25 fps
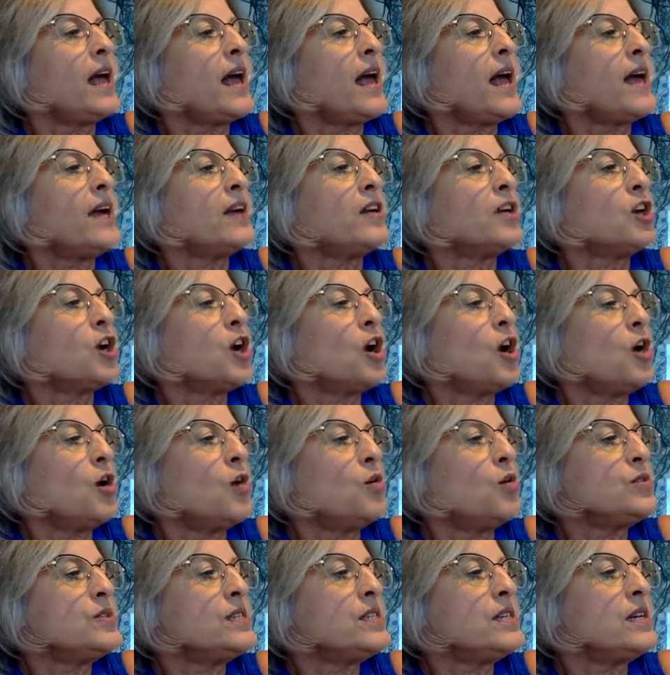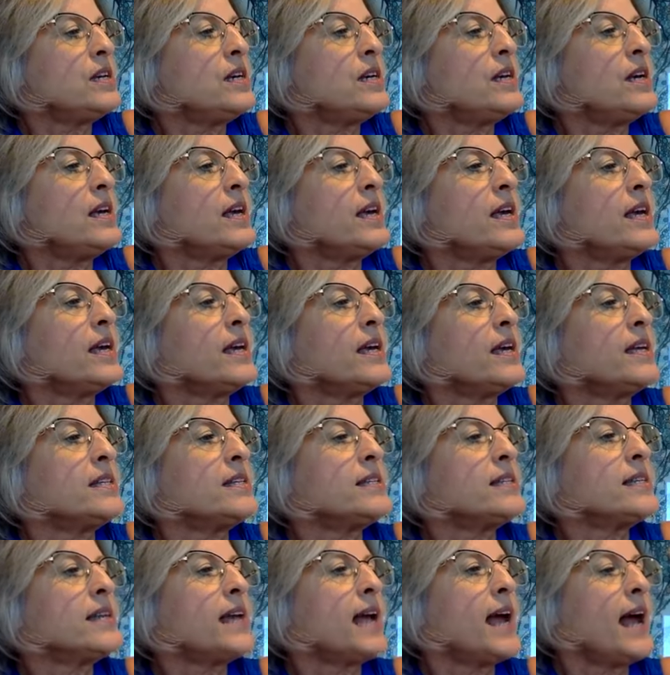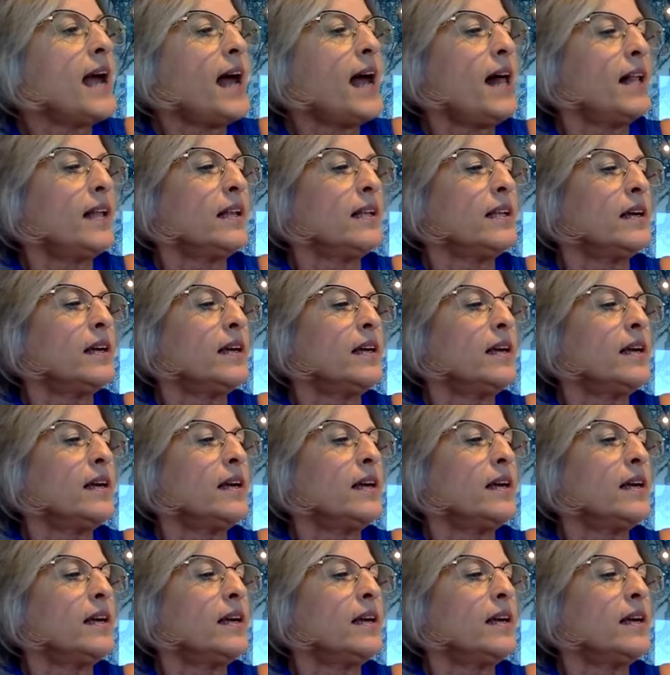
and cozy until